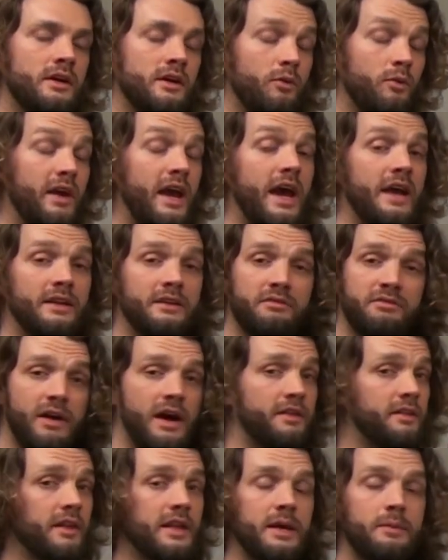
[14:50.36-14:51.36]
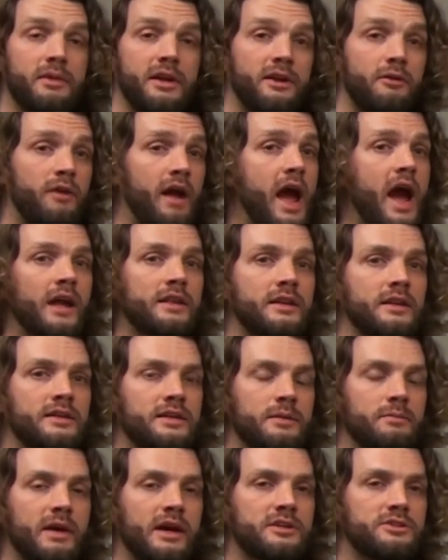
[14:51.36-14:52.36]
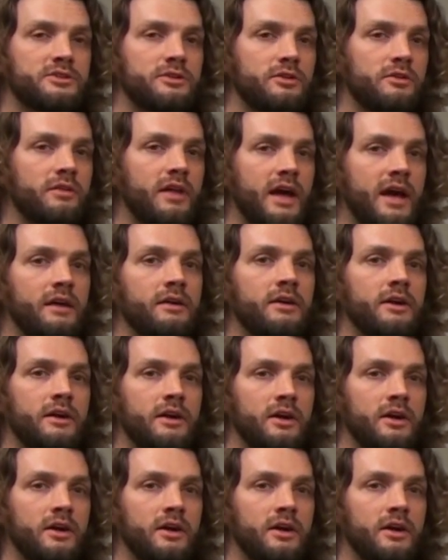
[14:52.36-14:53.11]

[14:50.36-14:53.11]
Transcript: We had to find the limiting reactant to make sure that